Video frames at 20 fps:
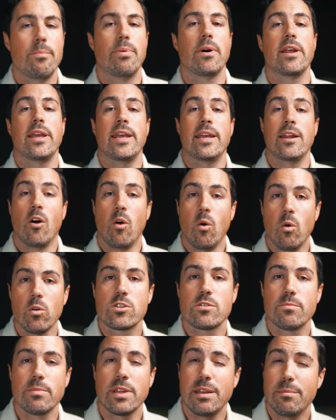but it
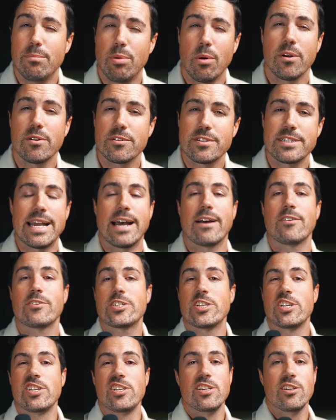ultimately boils down
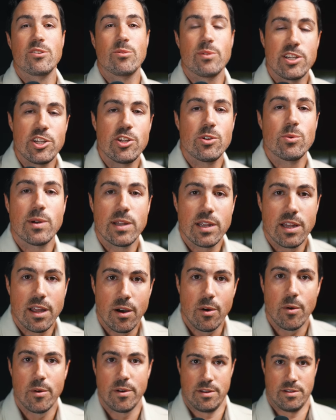to you and you
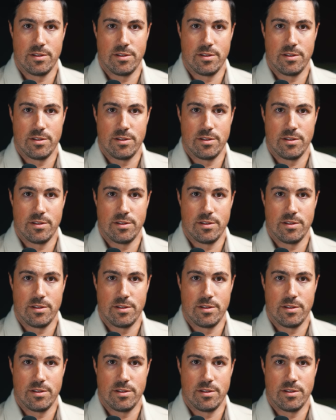alone.